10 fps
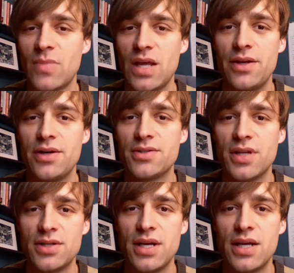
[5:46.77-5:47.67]
They're
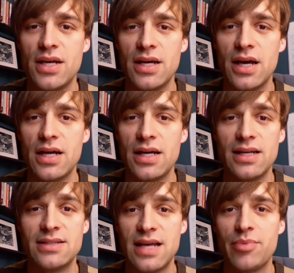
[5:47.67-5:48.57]
such a
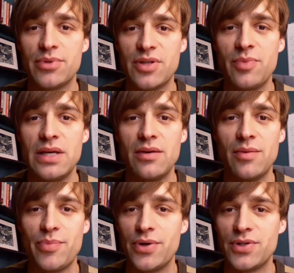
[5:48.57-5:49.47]
example to me
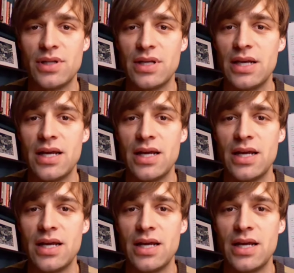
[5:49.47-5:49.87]
personally,